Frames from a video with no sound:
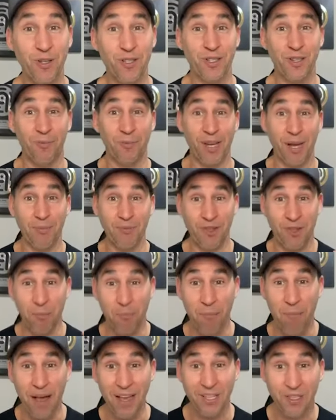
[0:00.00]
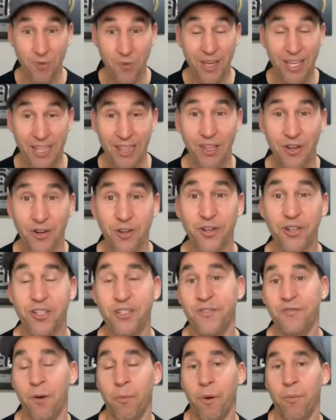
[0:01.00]
It's sometimes the best we can learn
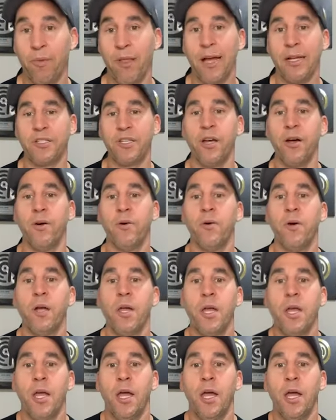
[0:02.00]
is from a plateau,